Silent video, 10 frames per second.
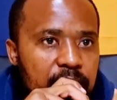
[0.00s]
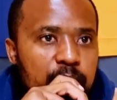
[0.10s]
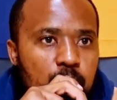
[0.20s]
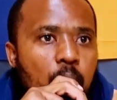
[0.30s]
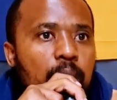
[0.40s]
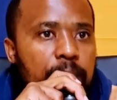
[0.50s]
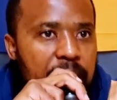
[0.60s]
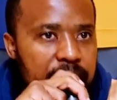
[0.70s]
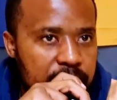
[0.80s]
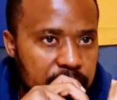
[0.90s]
It's called
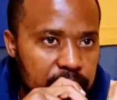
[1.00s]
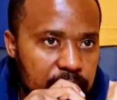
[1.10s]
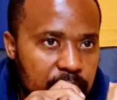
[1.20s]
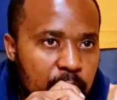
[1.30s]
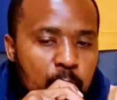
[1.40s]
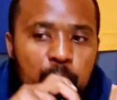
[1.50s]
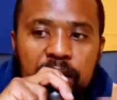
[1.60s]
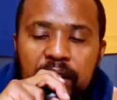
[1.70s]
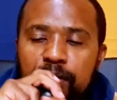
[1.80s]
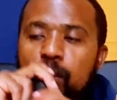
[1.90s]
mercy.
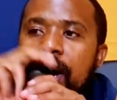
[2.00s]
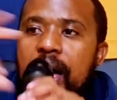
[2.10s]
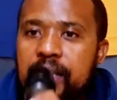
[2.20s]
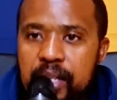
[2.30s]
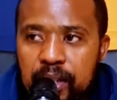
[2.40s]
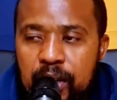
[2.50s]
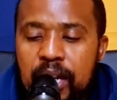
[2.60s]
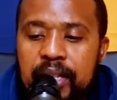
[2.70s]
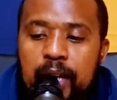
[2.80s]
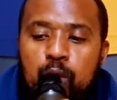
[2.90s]
We give you
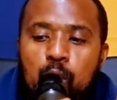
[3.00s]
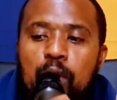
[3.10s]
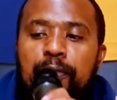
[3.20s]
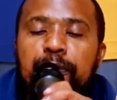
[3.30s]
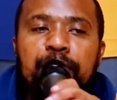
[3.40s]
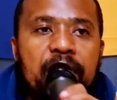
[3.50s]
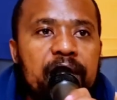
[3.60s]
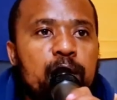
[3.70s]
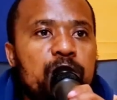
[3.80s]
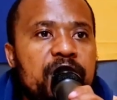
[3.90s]
counsel that you don't
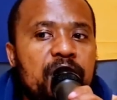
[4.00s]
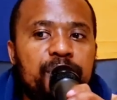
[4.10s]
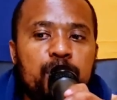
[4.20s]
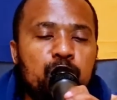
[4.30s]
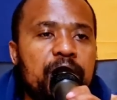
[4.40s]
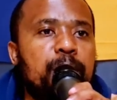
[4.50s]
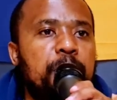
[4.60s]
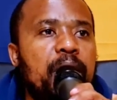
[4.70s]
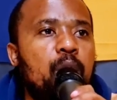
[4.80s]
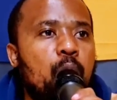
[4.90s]
further yourself into
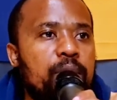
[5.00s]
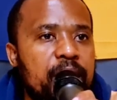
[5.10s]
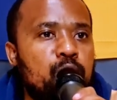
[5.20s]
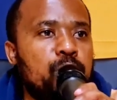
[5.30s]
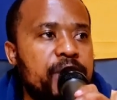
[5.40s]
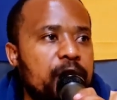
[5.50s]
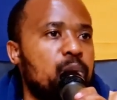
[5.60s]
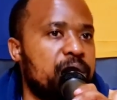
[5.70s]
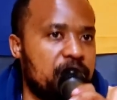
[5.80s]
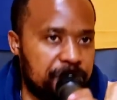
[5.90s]
that black hole that you dug
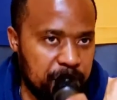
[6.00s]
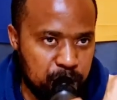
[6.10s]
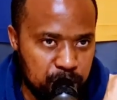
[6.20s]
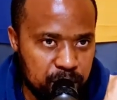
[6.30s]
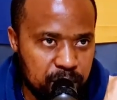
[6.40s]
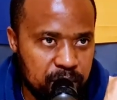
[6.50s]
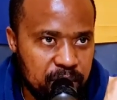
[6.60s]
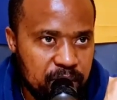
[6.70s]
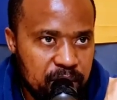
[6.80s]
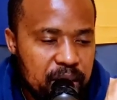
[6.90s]
yourself into.
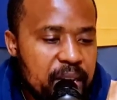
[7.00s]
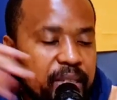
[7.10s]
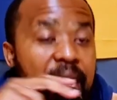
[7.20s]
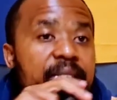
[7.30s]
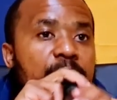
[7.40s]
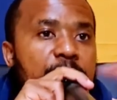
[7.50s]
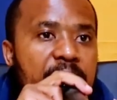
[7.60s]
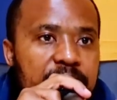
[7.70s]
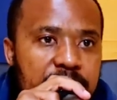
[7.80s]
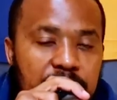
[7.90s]
That's the
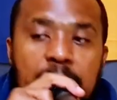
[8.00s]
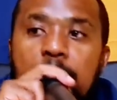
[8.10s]
mercy.